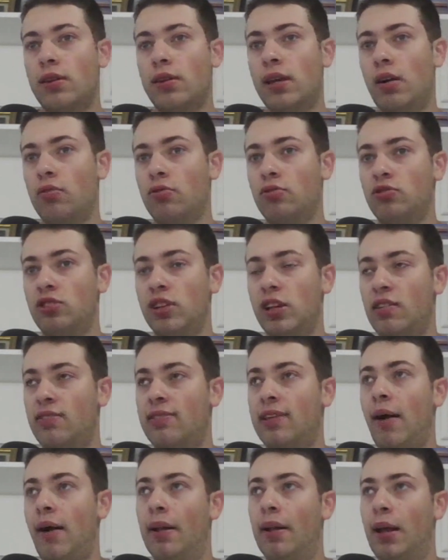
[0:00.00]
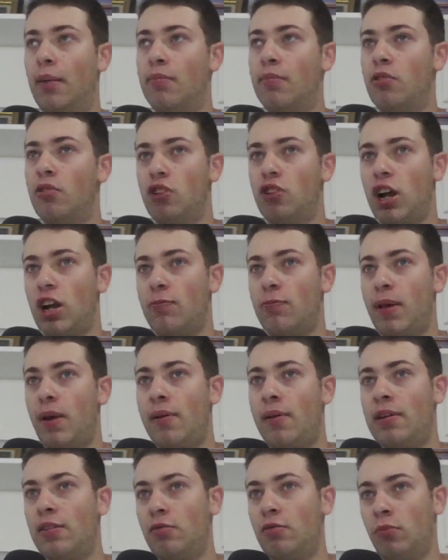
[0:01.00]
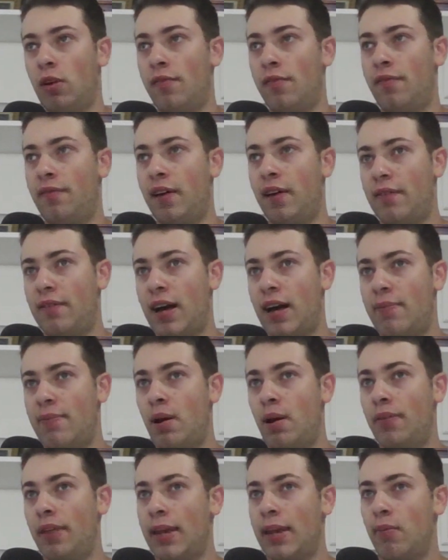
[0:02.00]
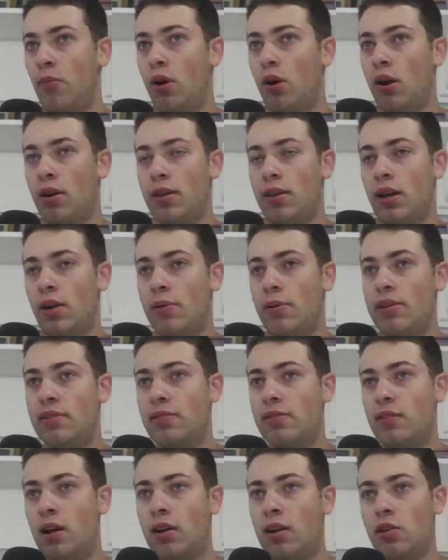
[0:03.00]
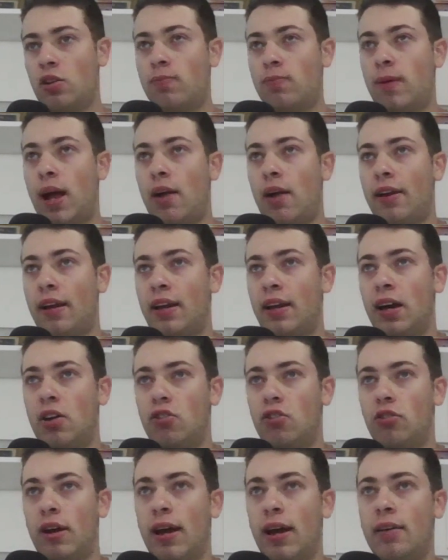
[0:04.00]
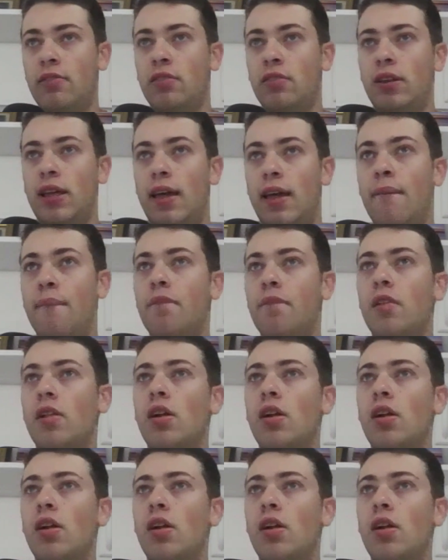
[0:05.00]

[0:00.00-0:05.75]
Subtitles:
do a salary dump. You know, Josh Bailey isn't worth $5 million anymore. You know, he's on an expiring contract, so they're